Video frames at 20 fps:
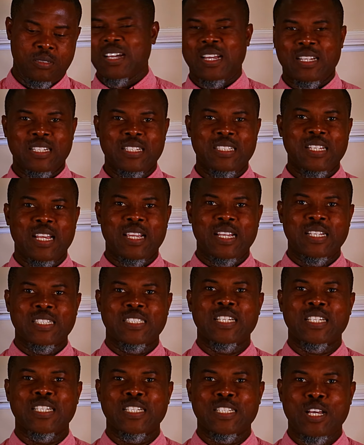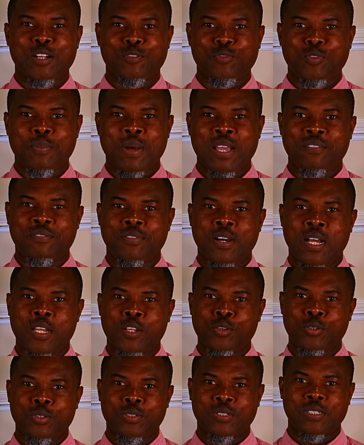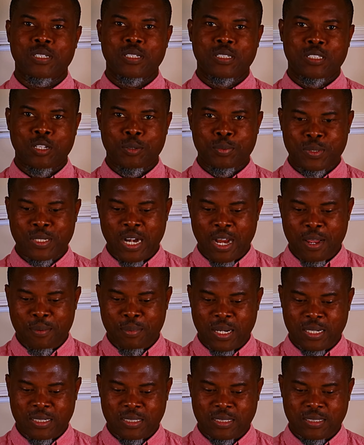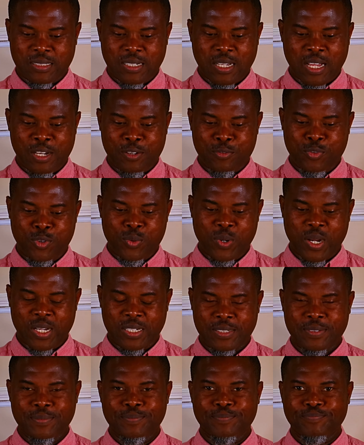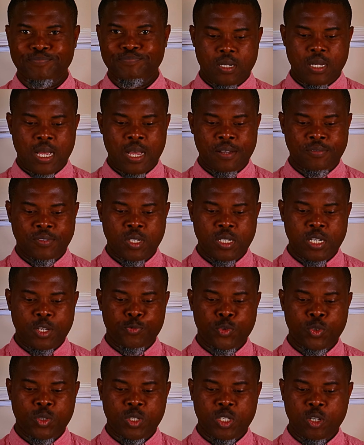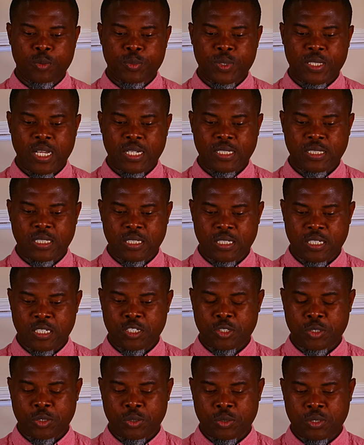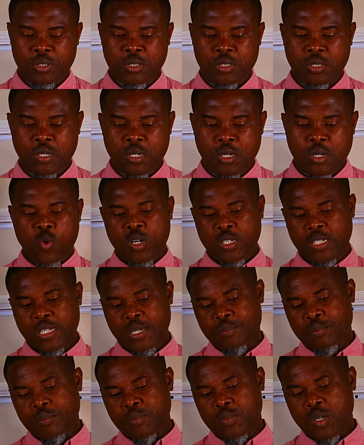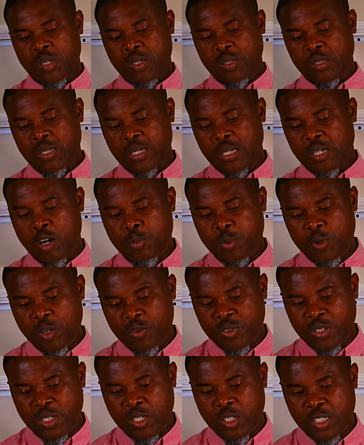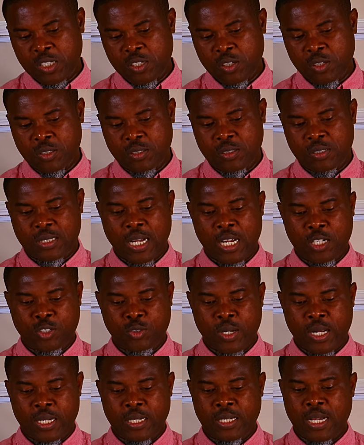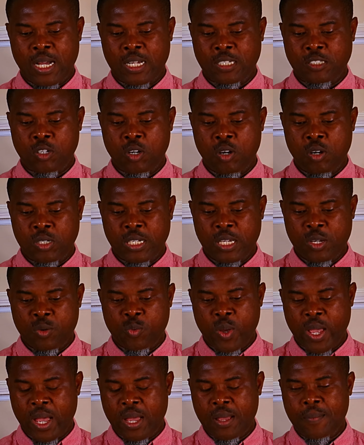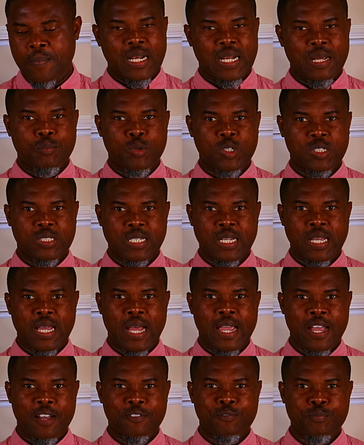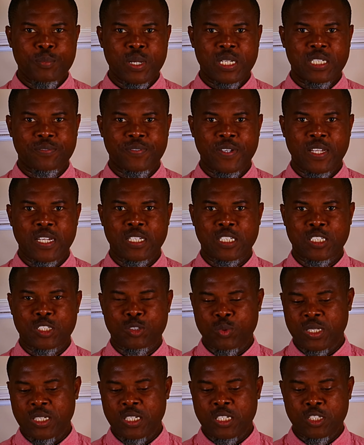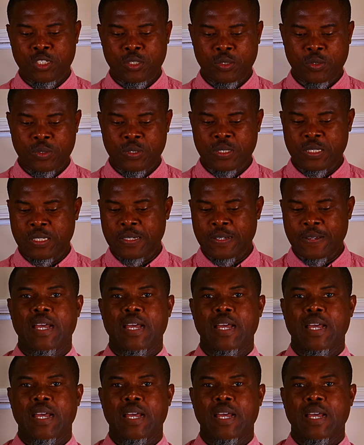At least I can check it out for my valued subscribers and viewers. I've done a few kilometers in these shoes, wore them on a couple of occasions casually as all-day wear, and I must say I have mixed feelings with these shoes.